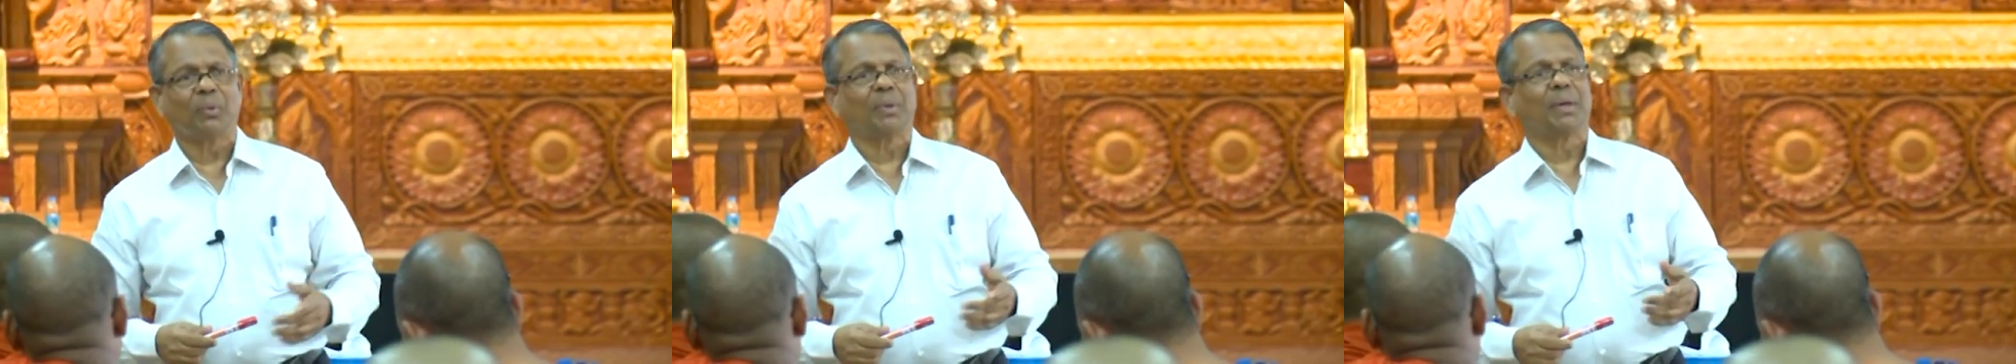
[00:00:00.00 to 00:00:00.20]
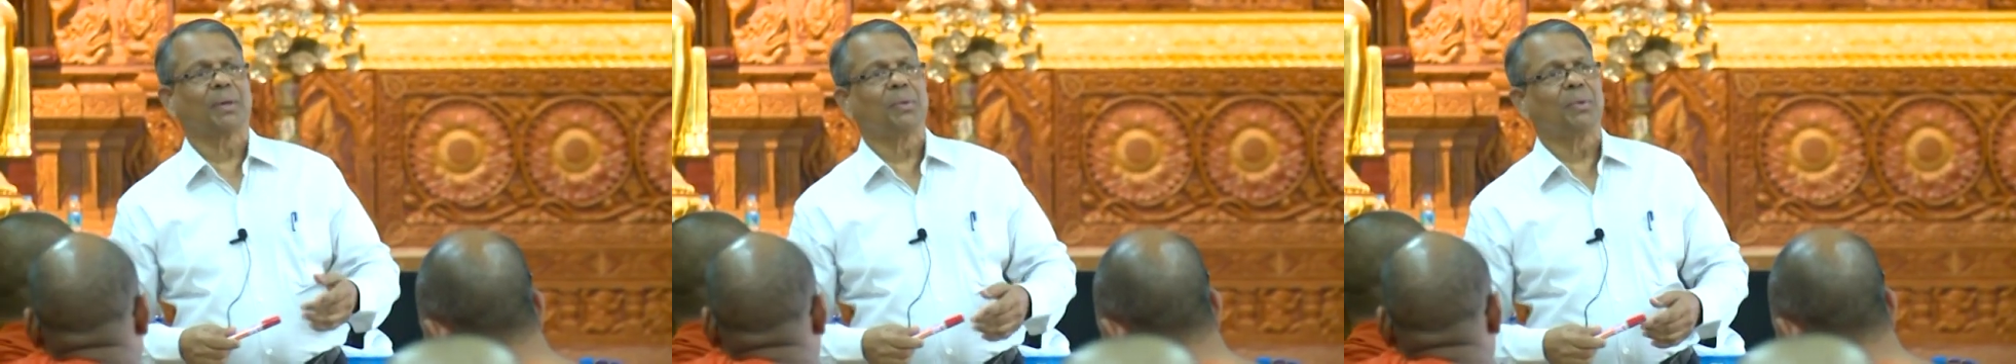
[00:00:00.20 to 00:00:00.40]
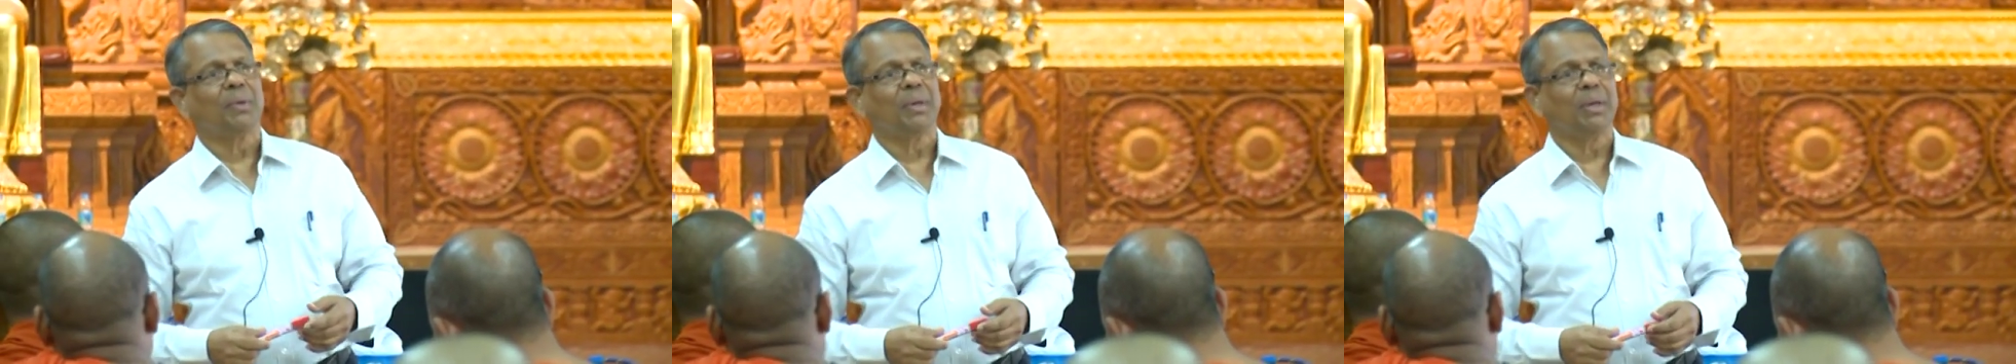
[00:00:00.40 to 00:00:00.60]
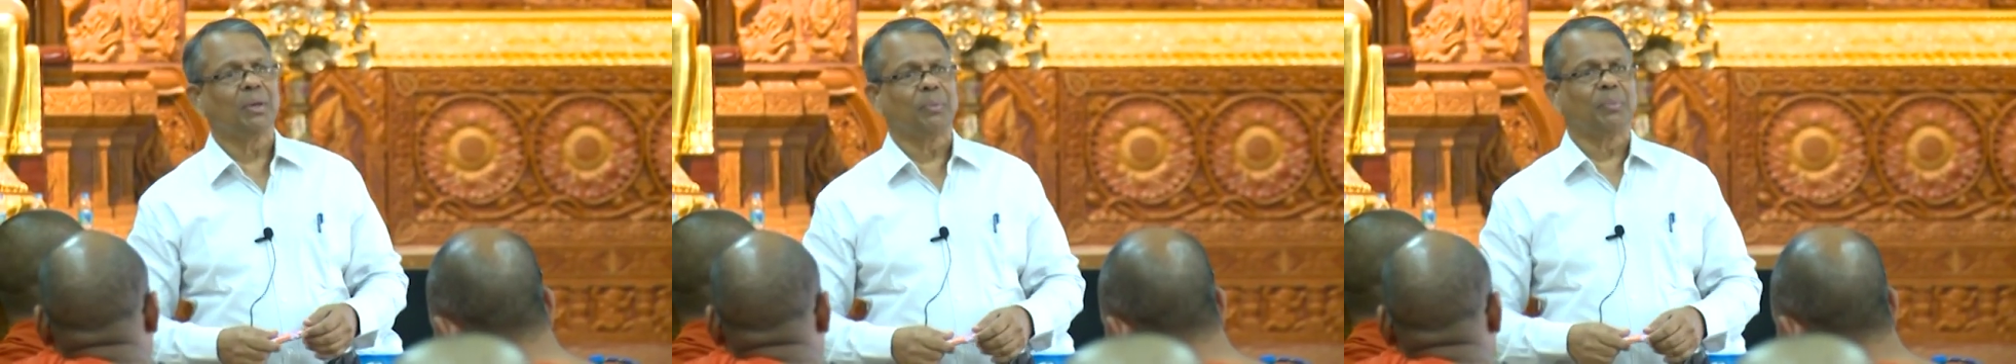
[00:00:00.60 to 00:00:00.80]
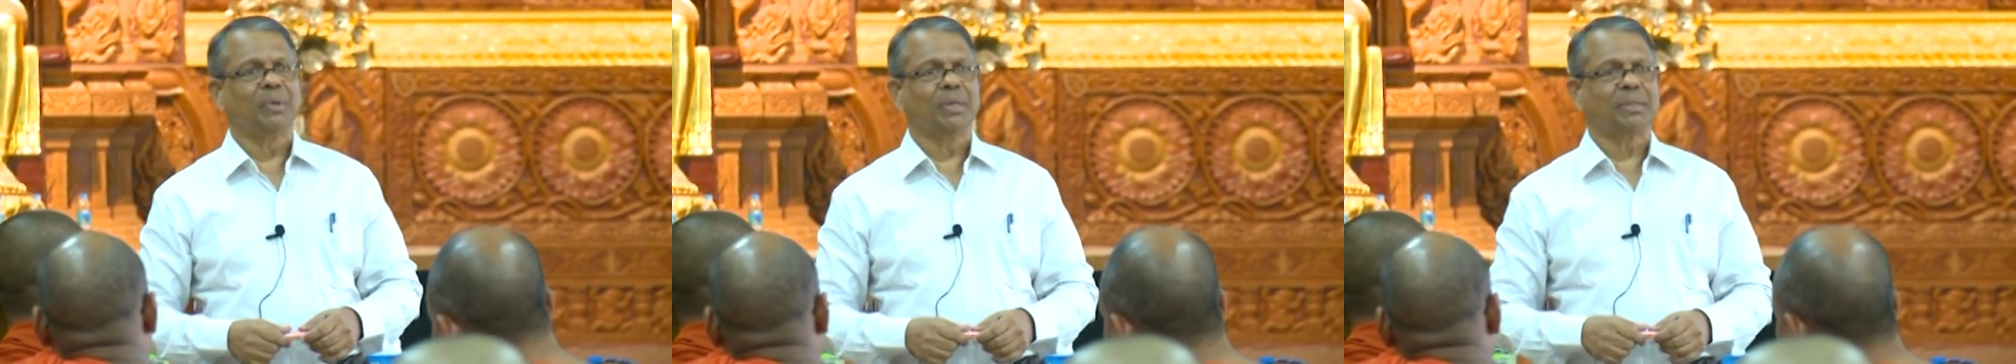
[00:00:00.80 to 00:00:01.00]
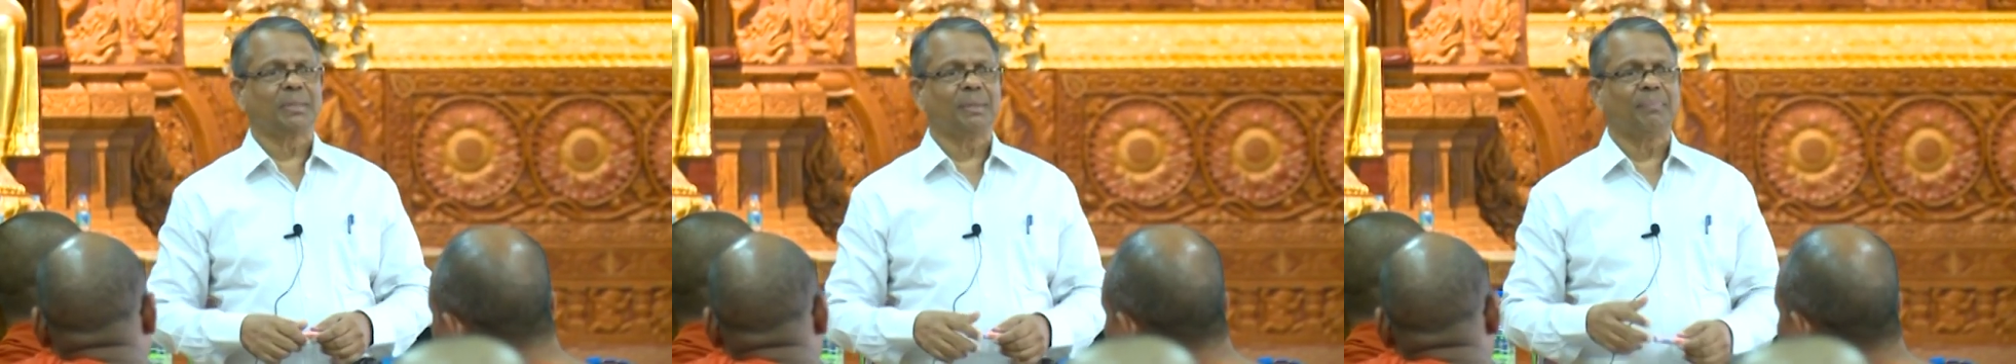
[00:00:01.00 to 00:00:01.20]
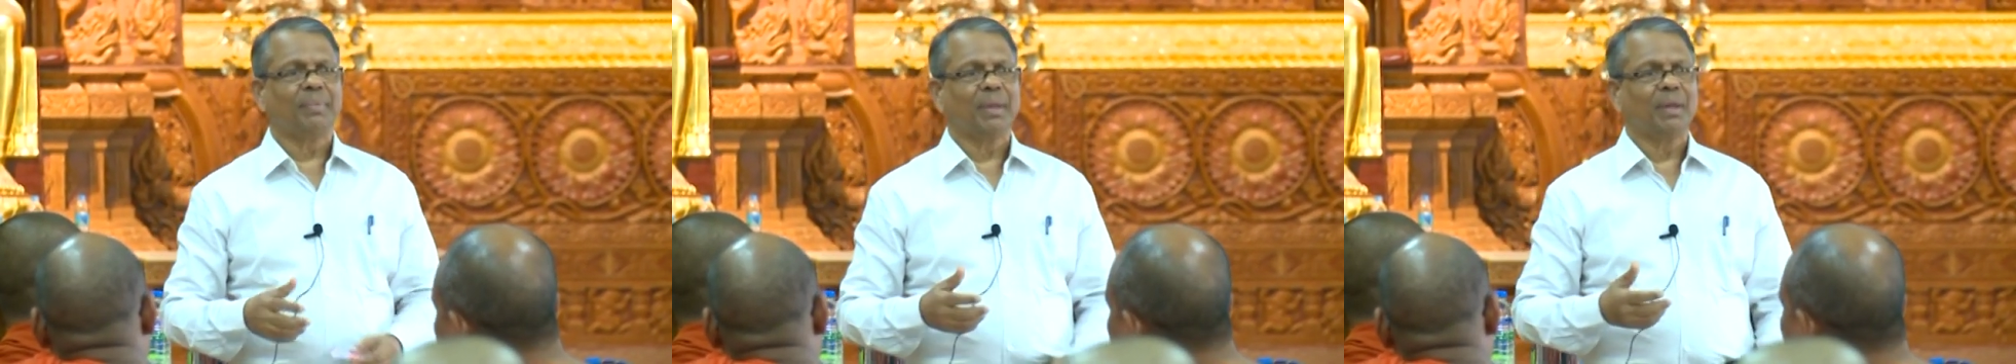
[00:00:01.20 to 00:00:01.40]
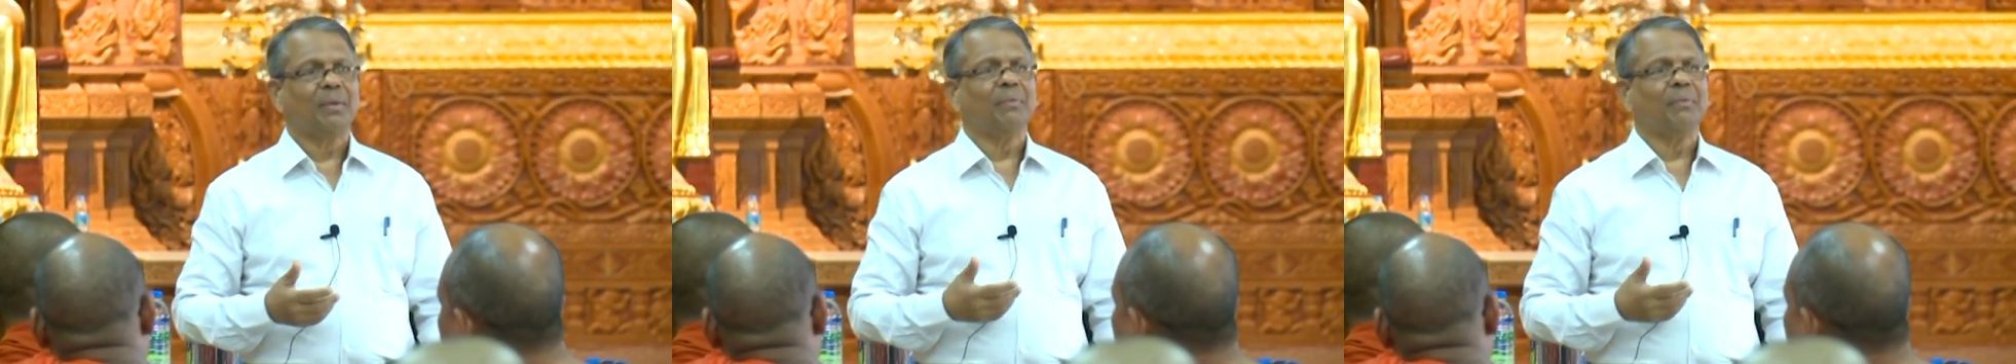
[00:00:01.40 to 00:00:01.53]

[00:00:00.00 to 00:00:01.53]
look, according to Buddhism,